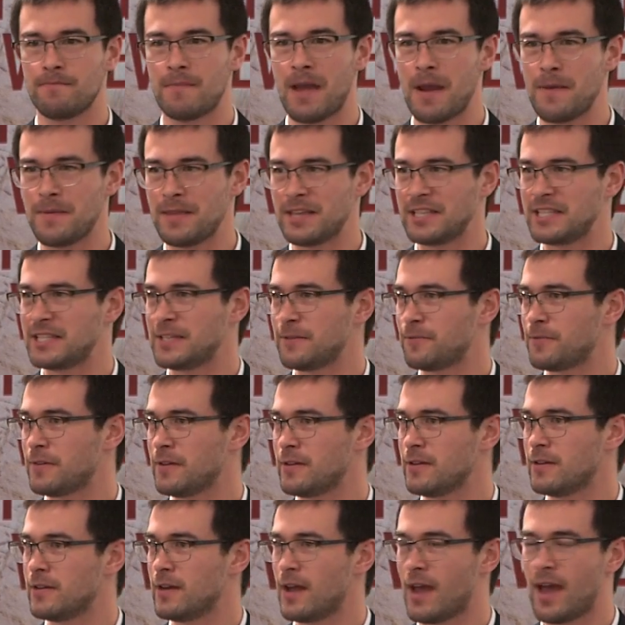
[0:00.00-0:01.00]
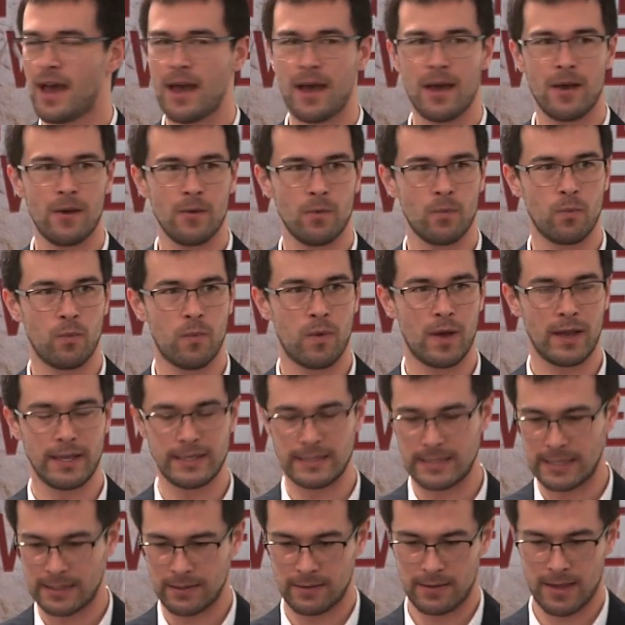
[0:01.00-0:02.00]
Maybe there's different uh,
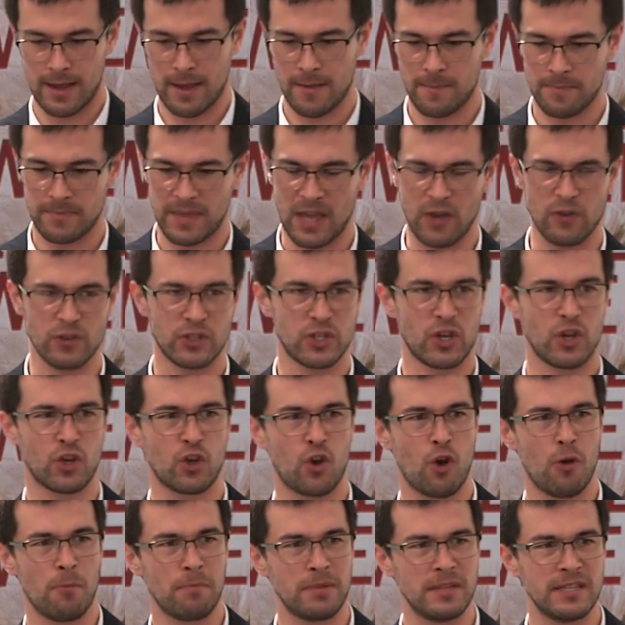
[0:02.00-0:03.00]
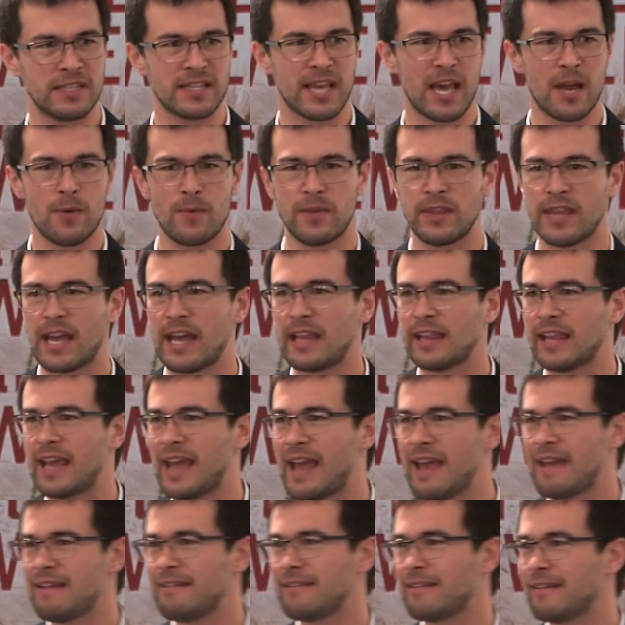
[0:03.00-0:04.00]
ways that um, they also compensate when they
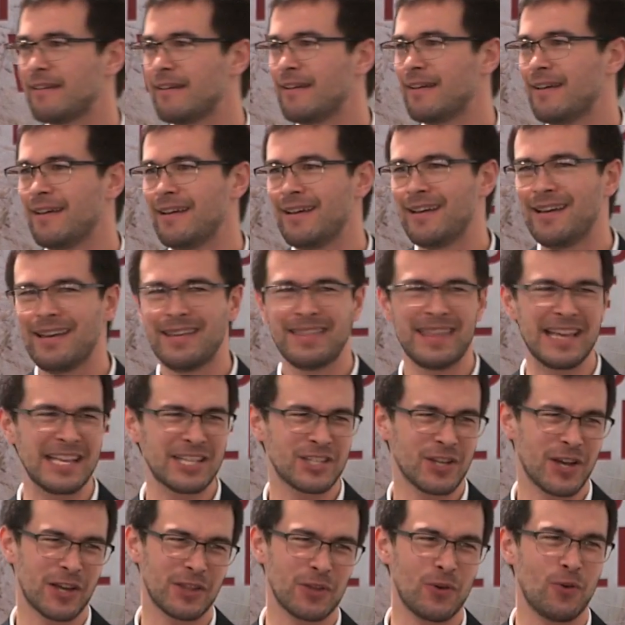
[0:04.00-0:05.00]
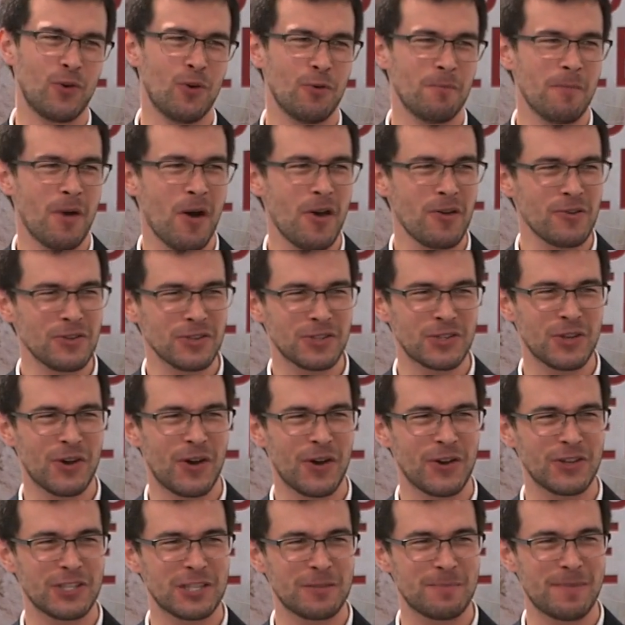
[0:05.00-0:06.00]
land. Things like the hormonal
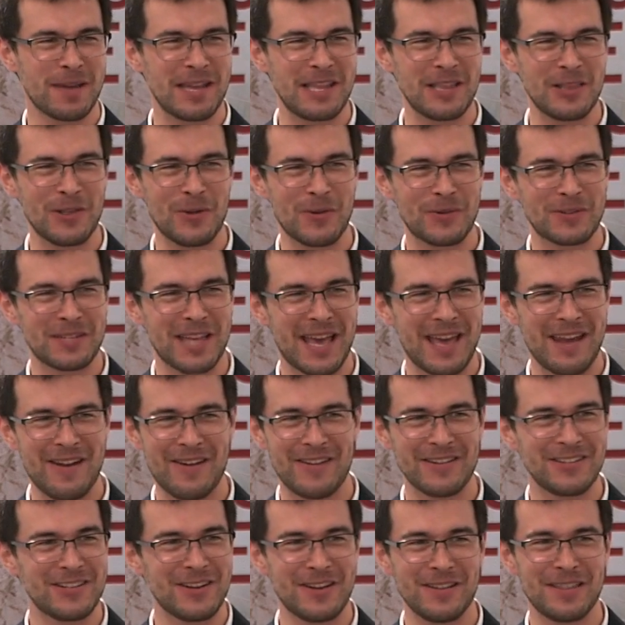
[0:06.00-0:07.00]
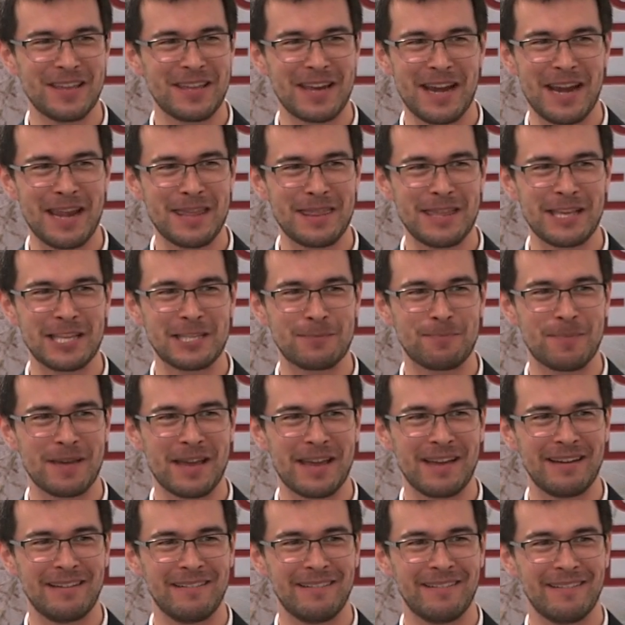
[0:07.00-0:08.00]
cycles have been looked at. I don't think anything's
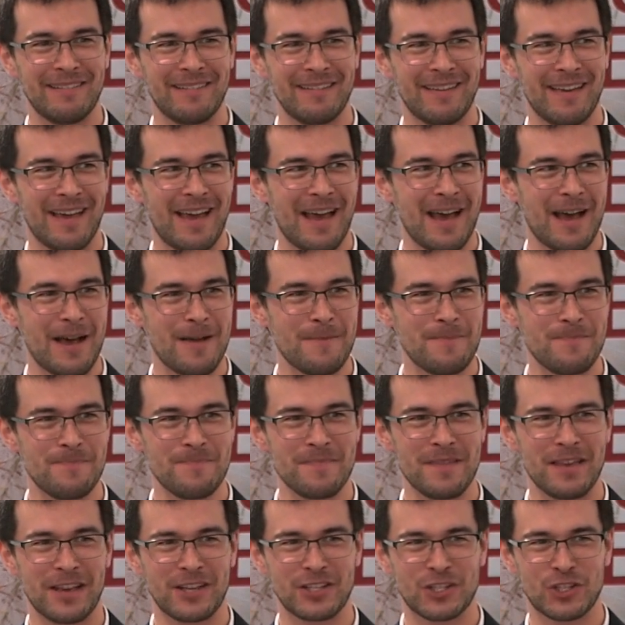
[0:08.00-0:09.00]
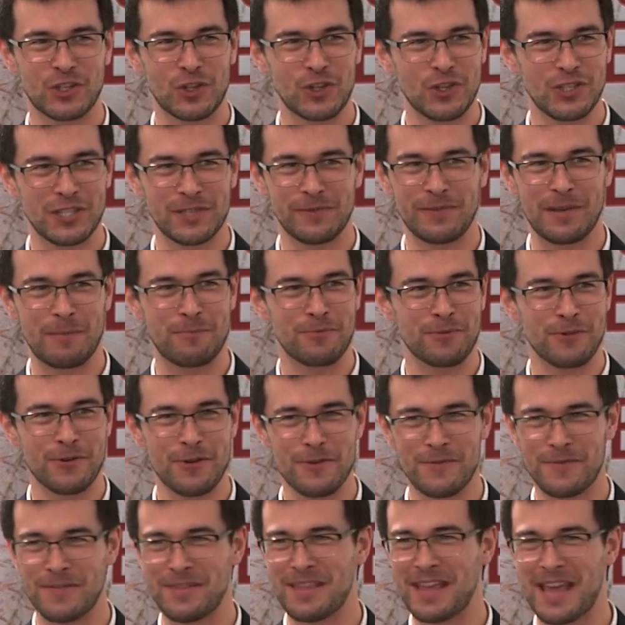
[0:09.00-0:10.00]
been um, exclusively
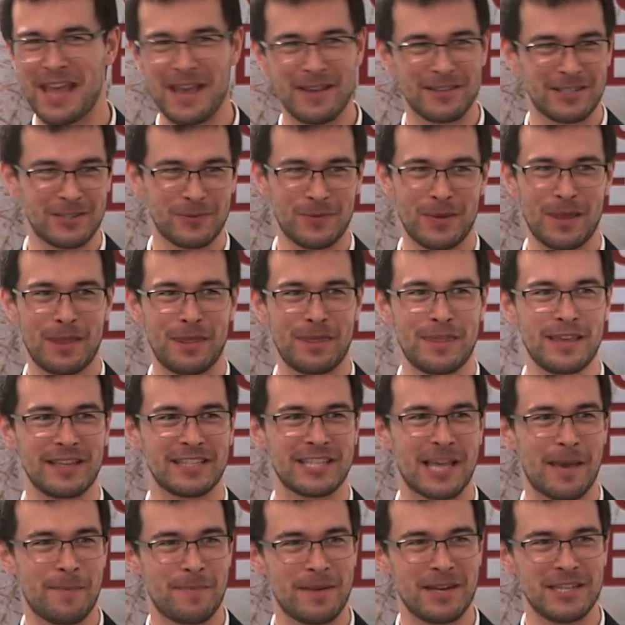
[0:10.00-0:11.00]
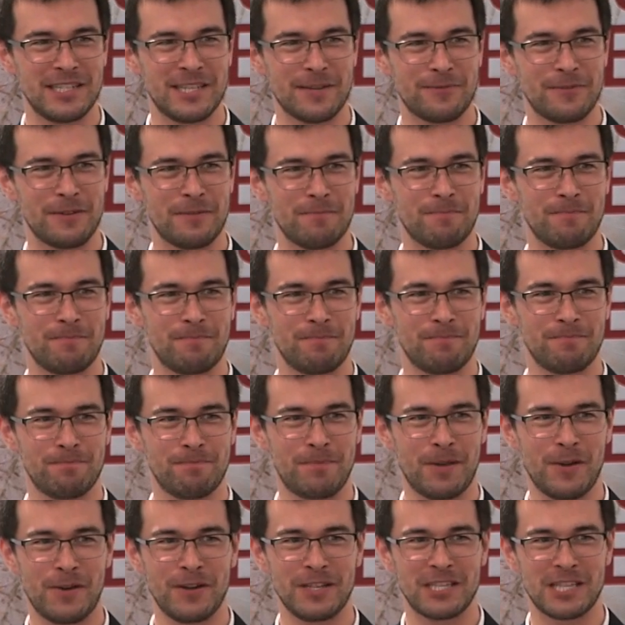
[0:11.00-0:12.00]
proven there as to whether things happen at different
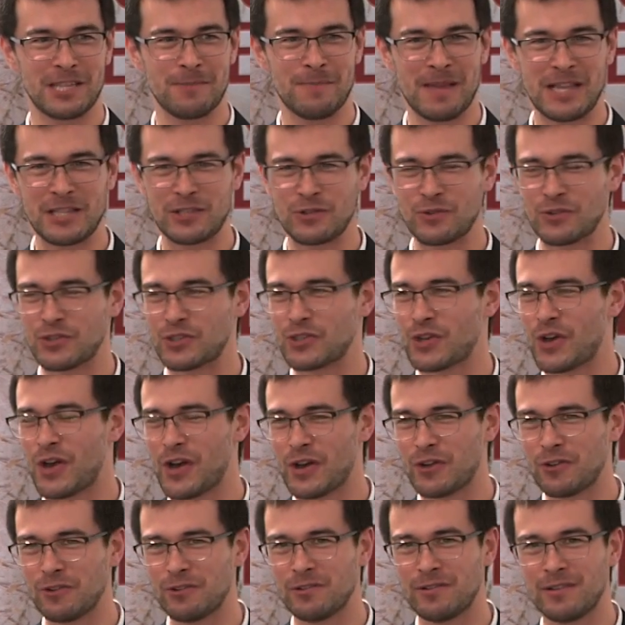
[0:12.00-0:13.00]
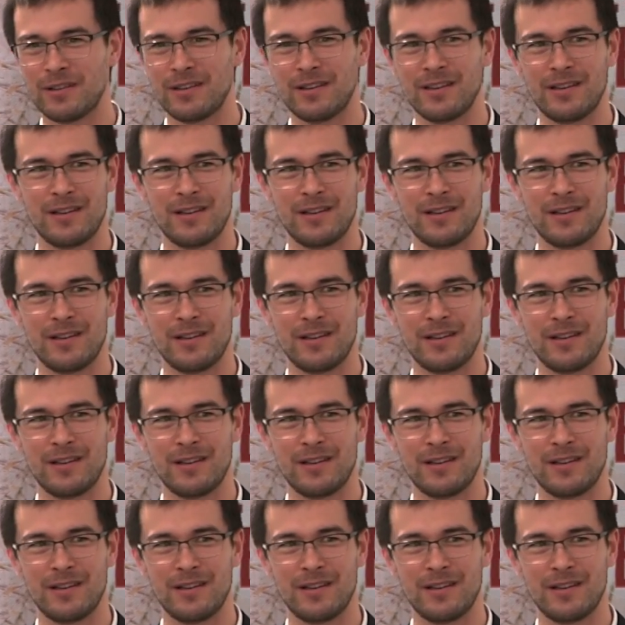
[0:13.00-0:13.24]
periods of the menstrual cycle.